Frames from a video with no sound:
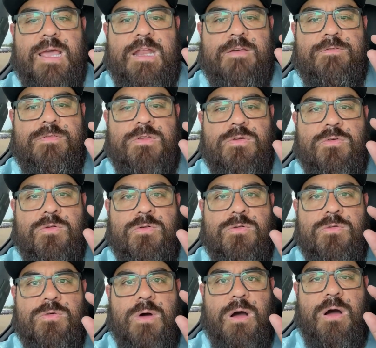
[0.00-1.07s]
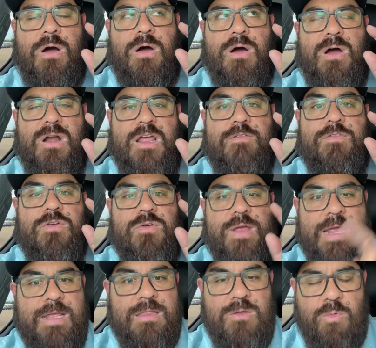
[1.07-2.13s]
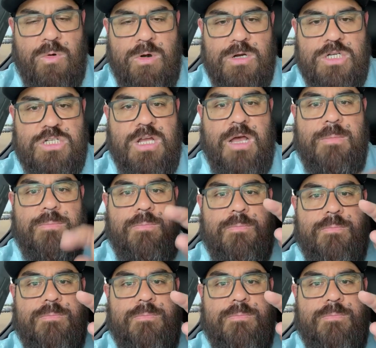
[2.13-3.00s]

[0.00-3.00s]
And if you in the workshop,